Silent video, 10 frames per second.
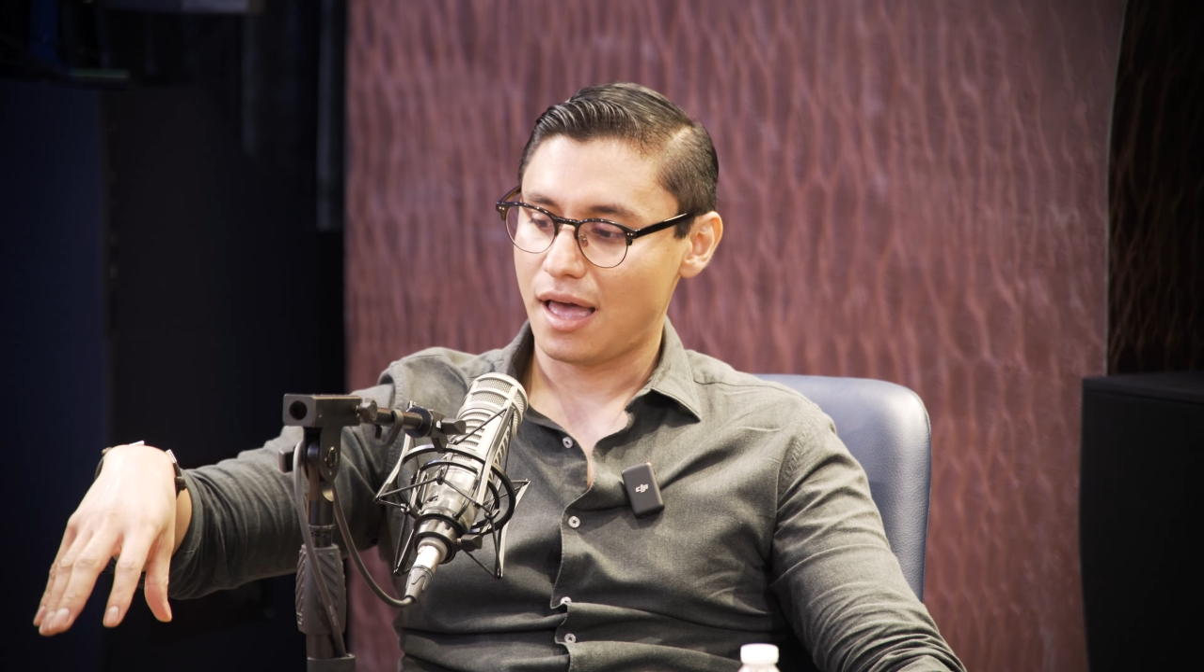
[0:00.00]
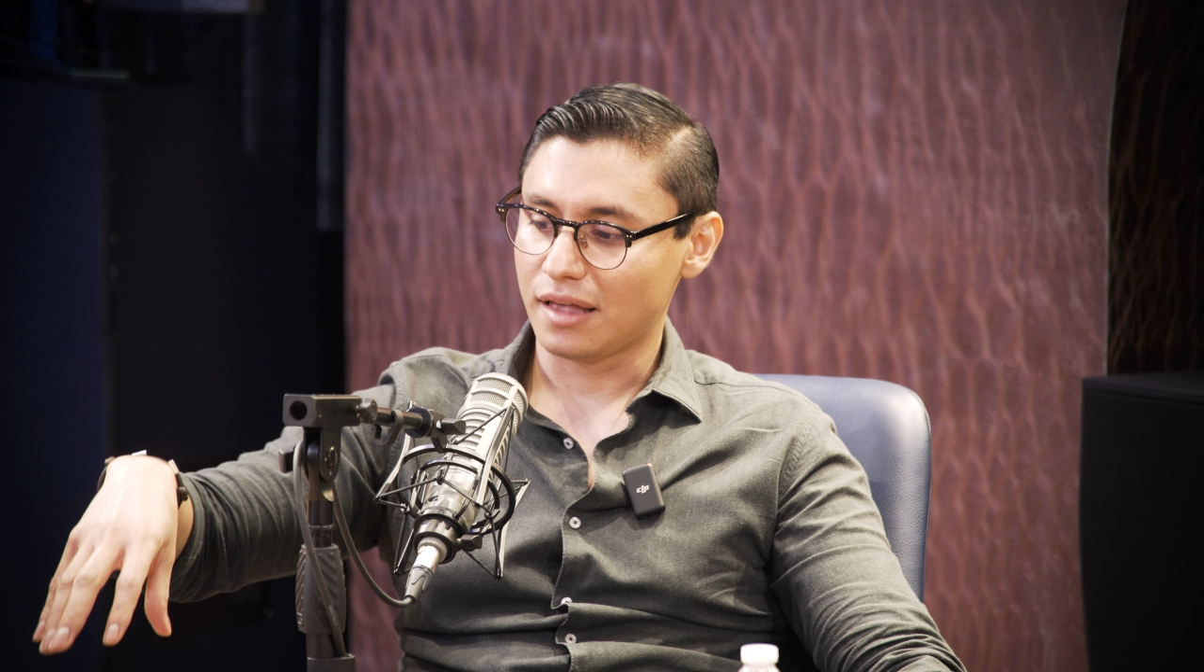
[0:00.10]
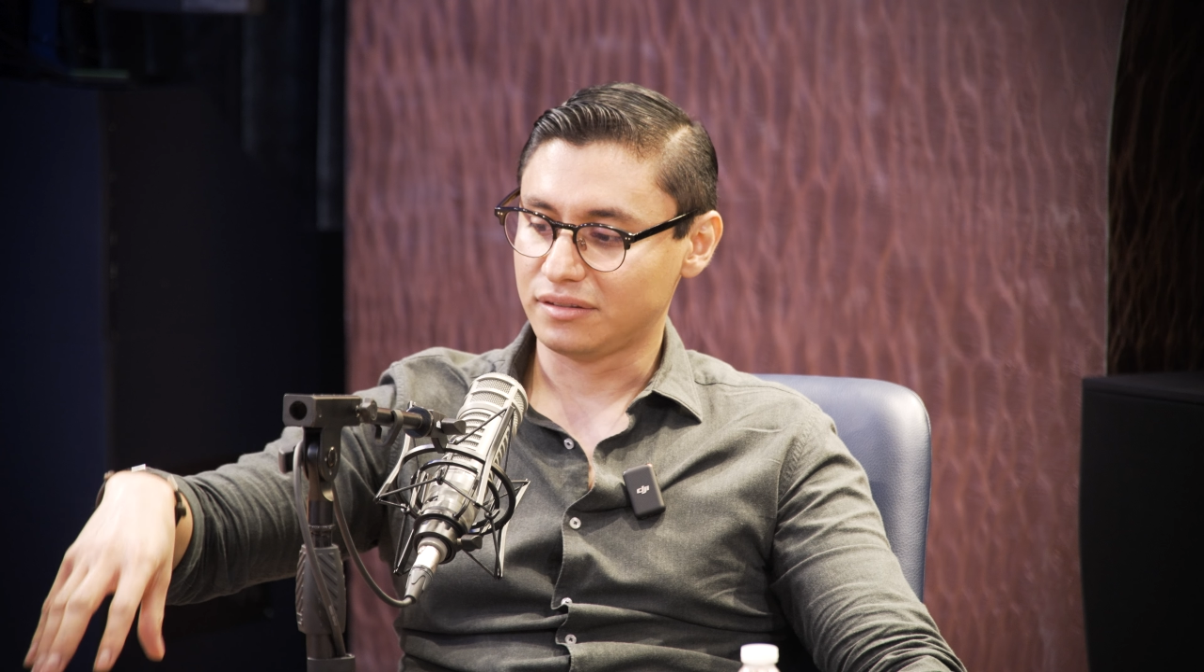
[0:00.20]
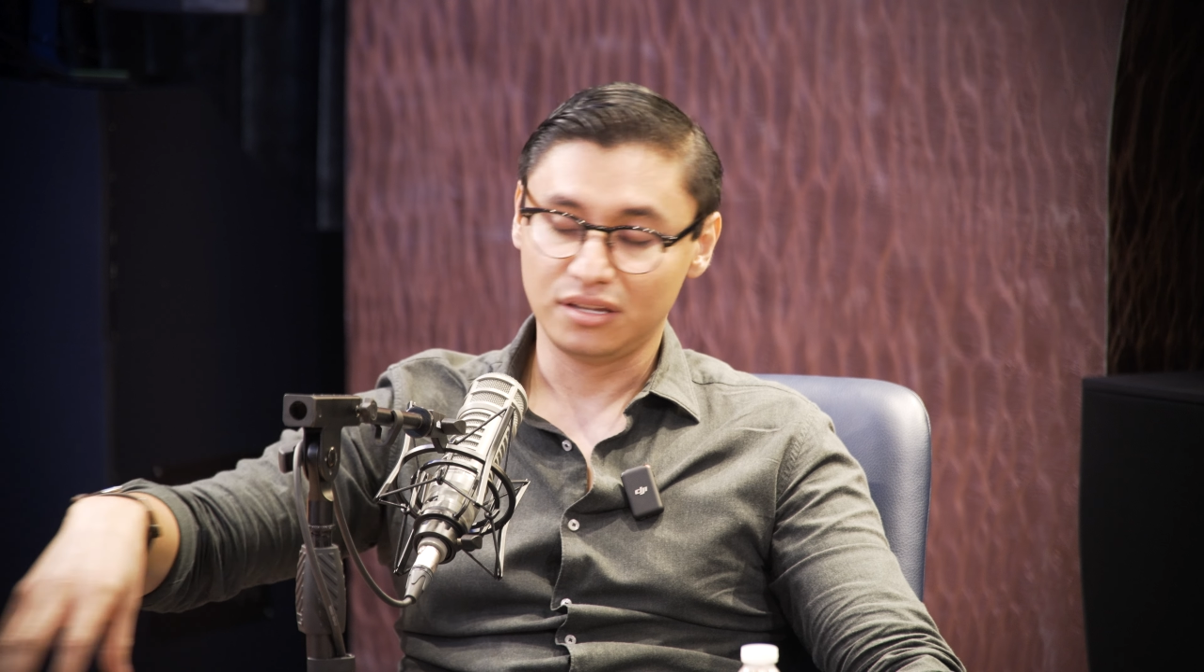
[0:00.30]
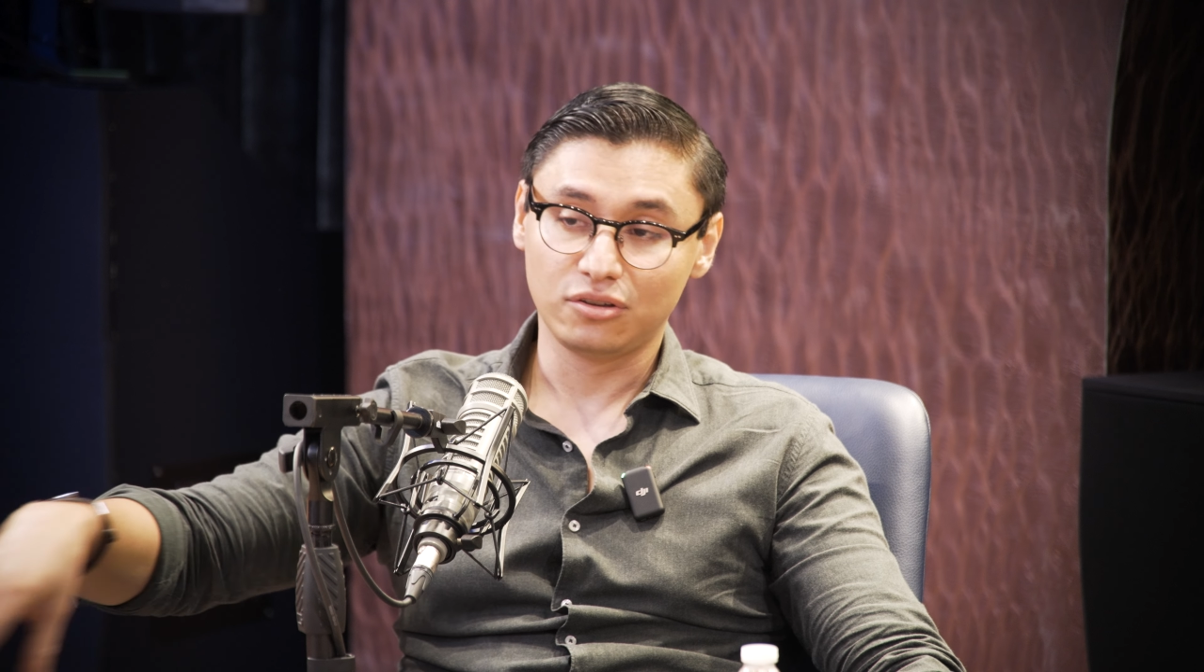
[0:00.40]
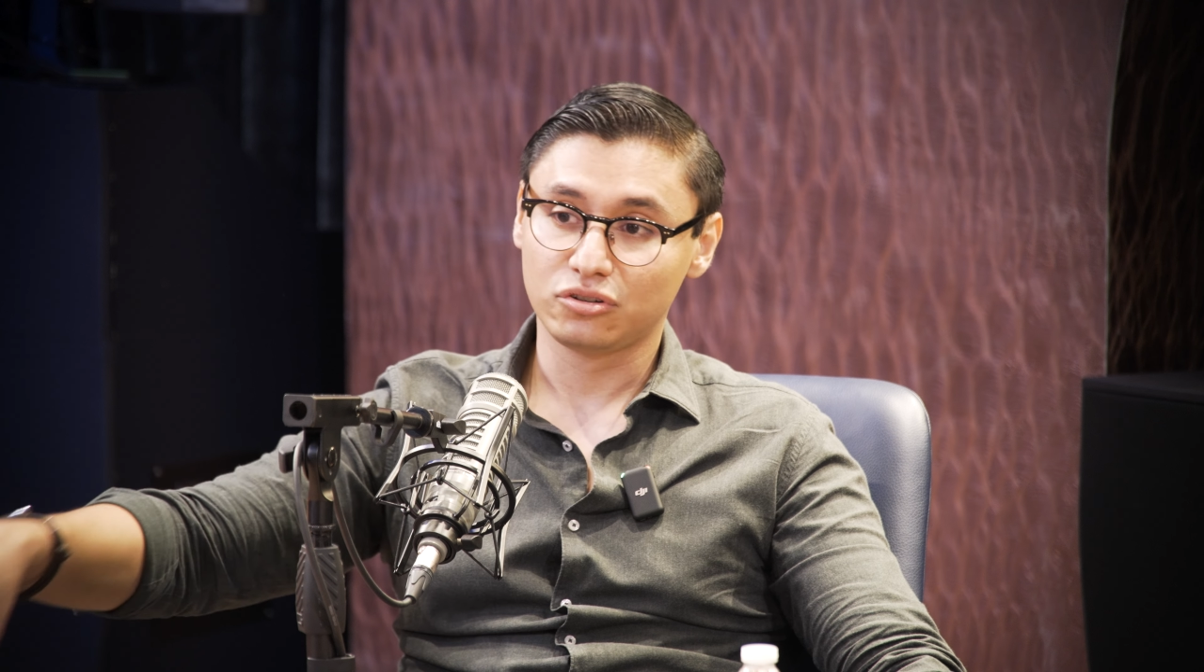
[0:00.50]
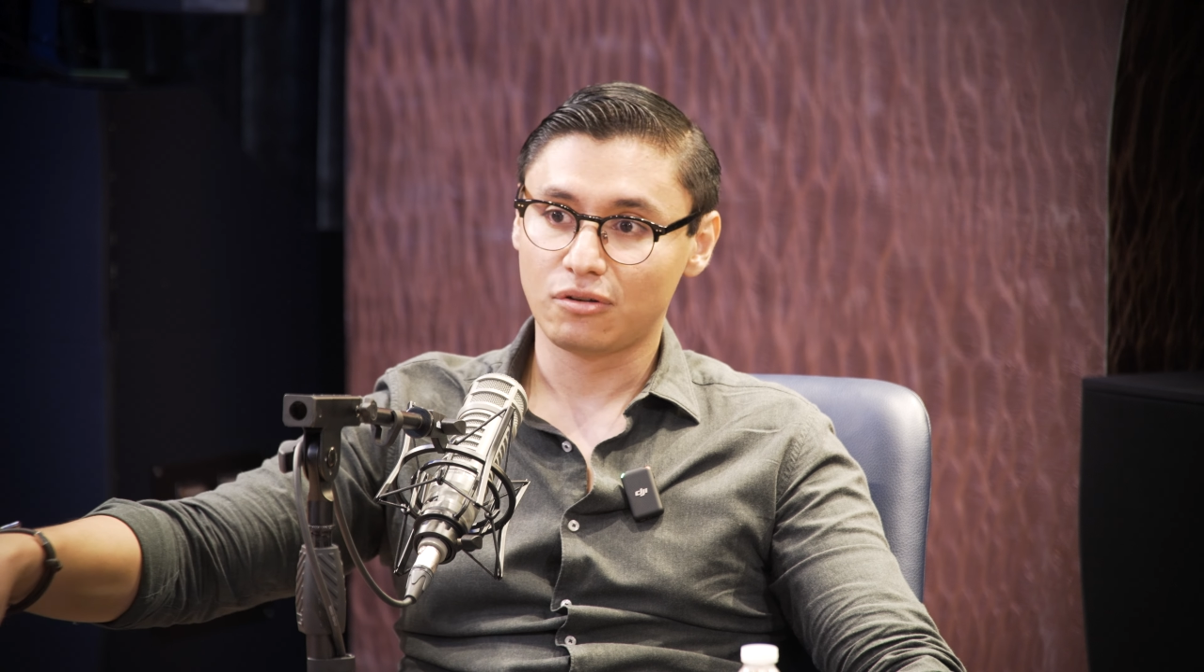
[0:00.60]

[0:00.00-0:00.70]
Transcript: a senior